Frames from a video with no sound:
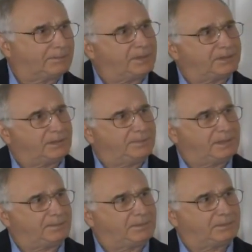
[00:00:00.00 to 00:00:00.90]
There have been
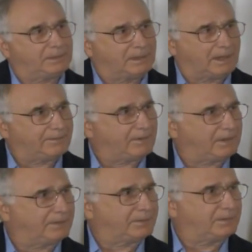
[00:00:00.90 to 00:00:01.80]
some people who did
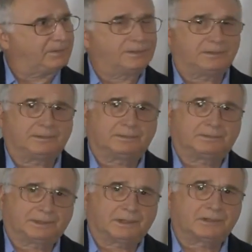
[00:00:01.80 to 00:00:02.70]
not follow through and
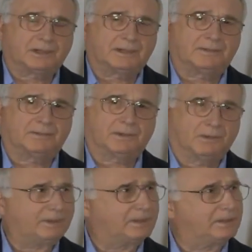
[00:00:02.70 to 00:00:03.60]
do what they said they
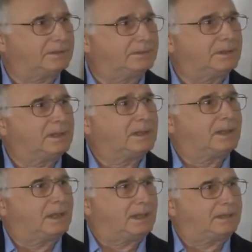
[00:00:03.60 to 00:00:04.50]
were going to do,
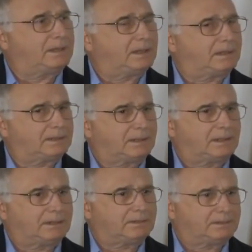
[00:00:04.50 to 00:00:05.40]
and